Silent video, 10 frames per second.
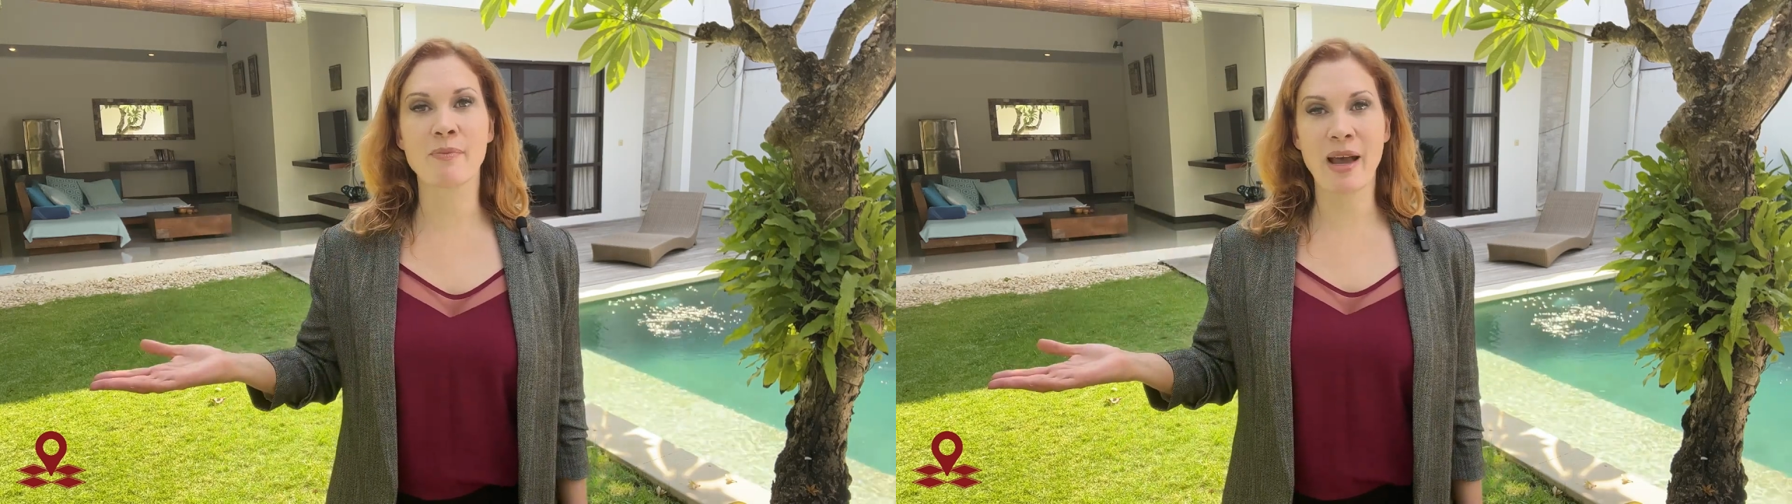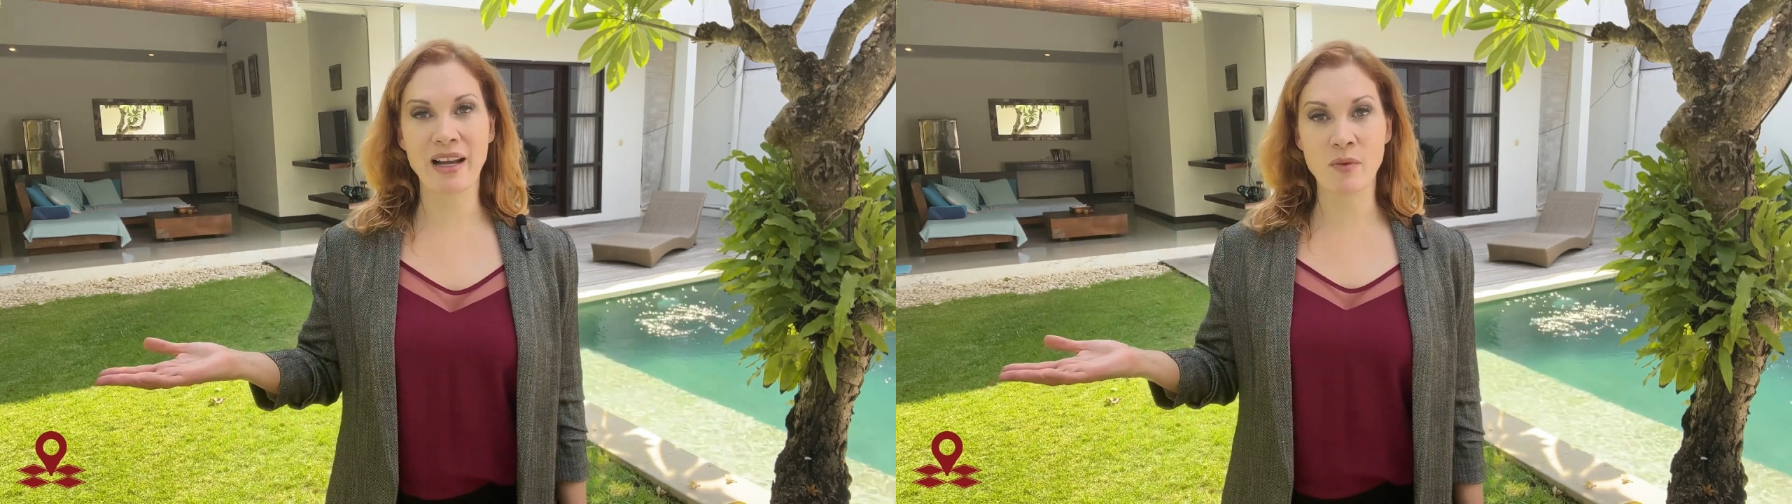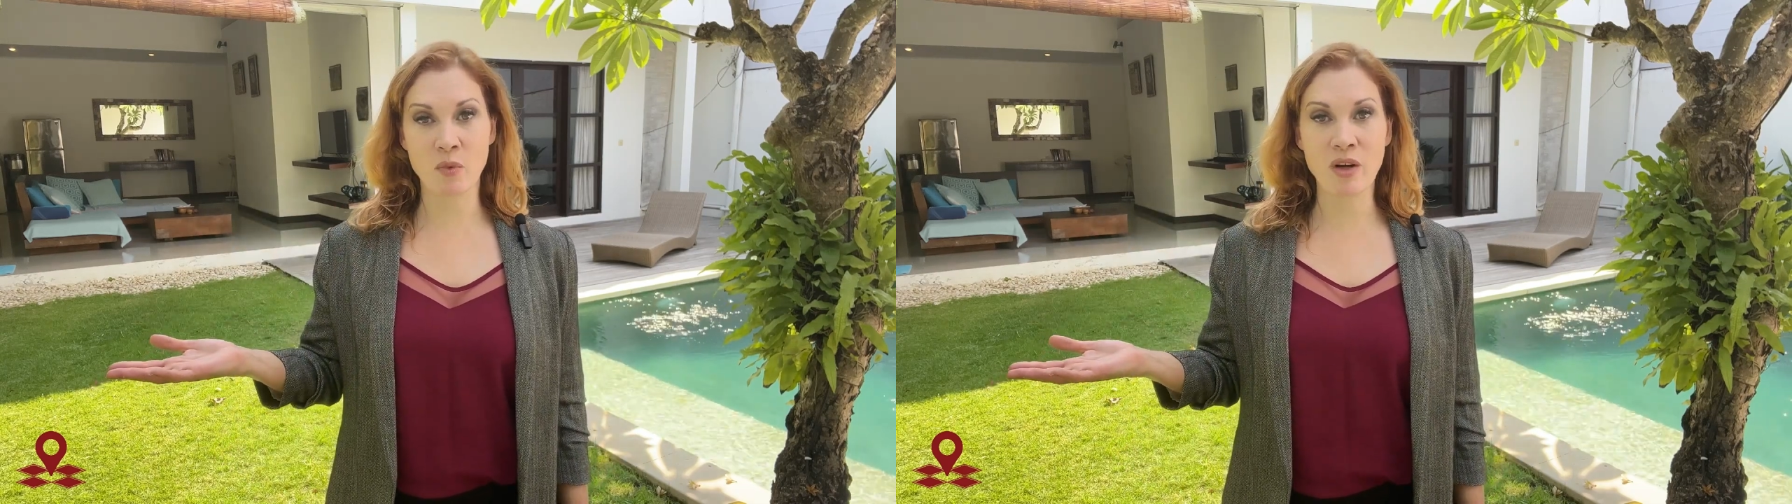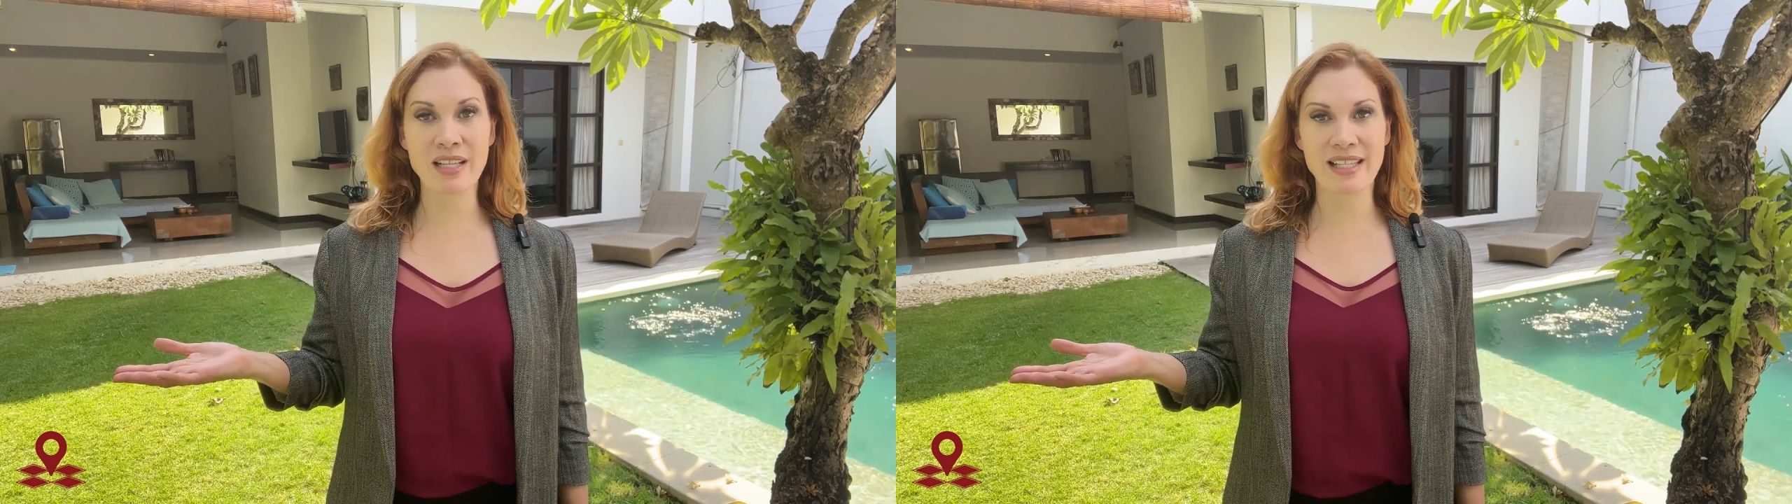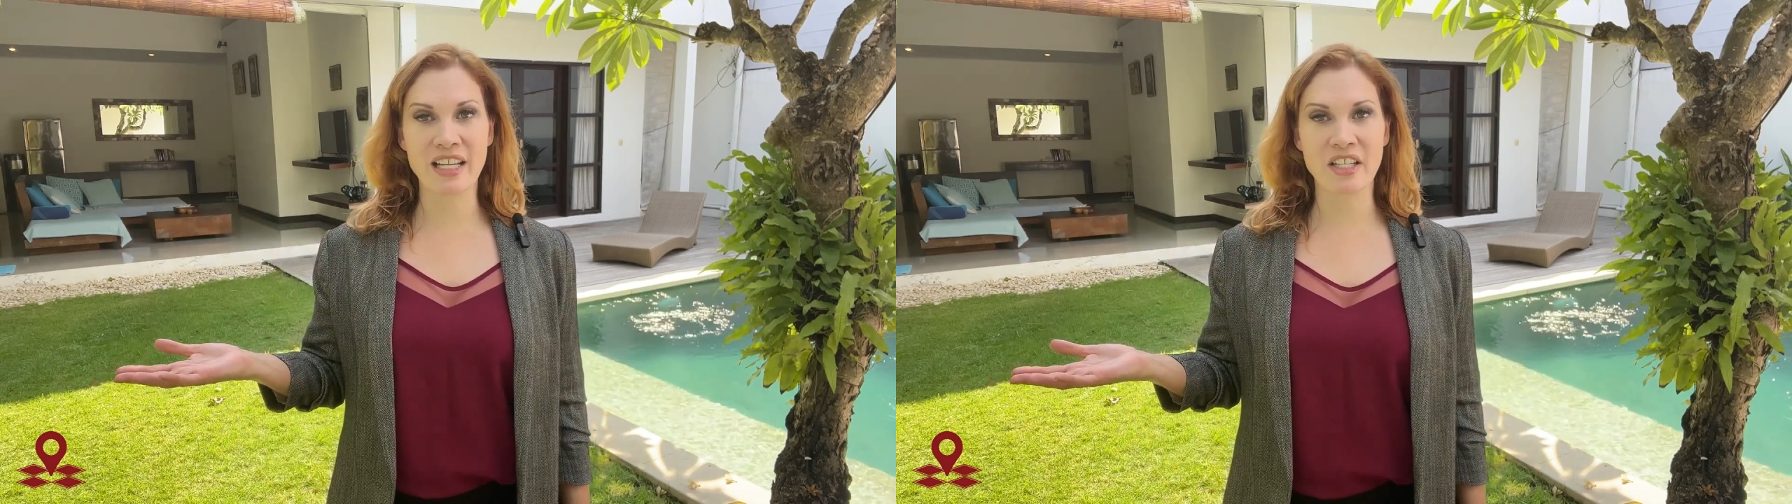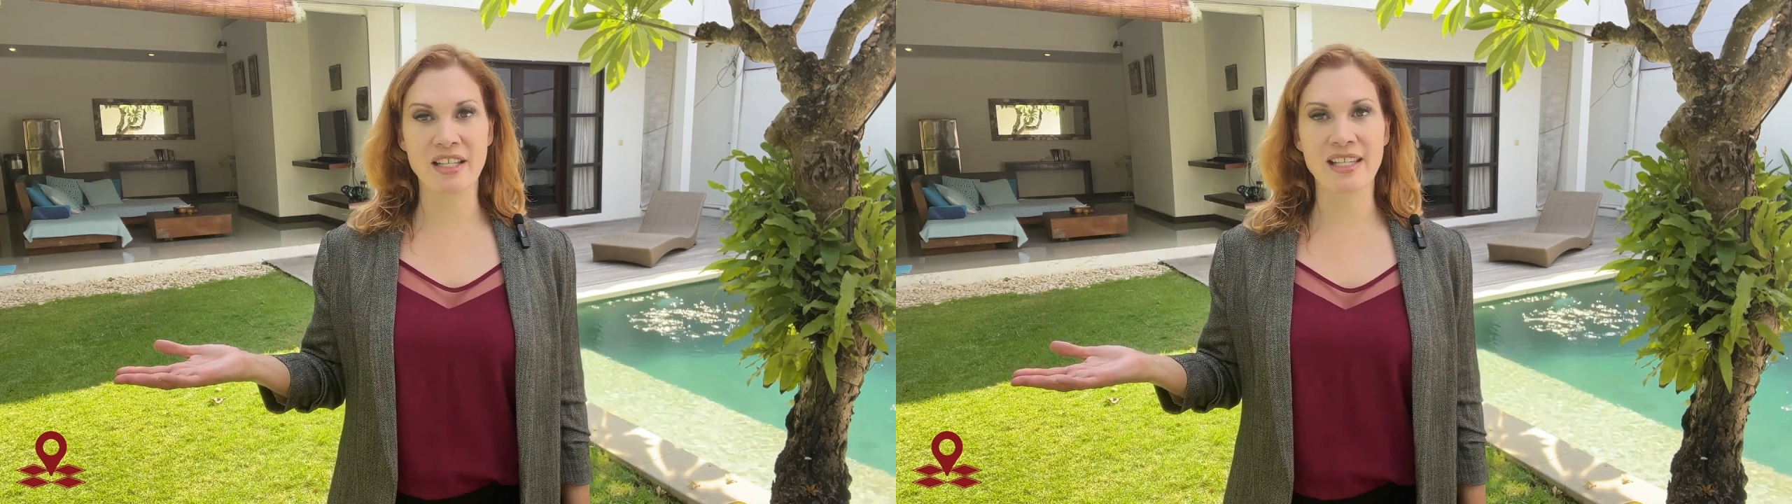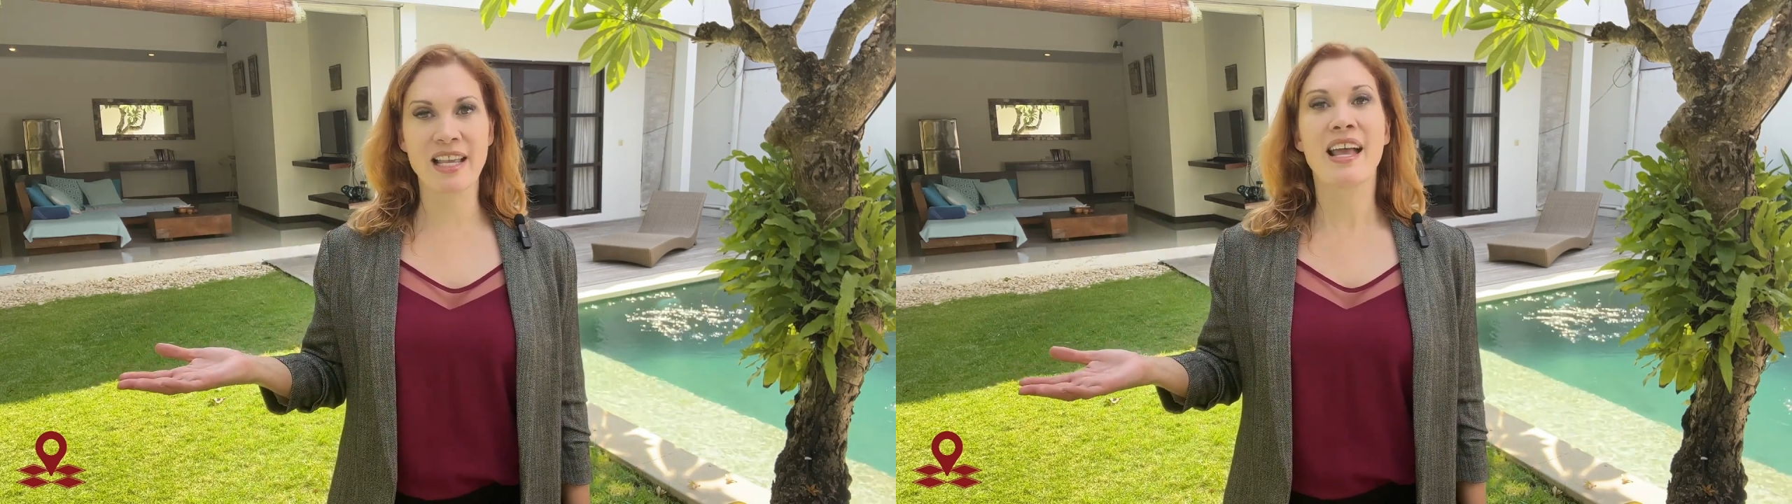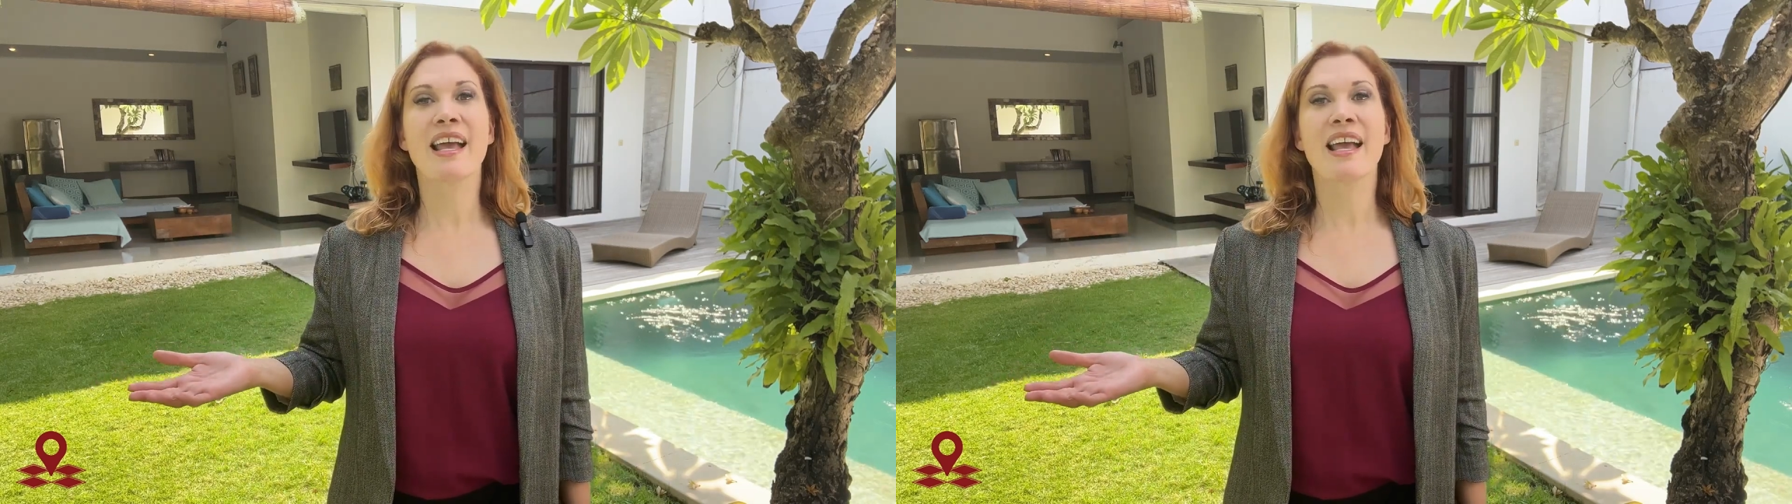to backup workstations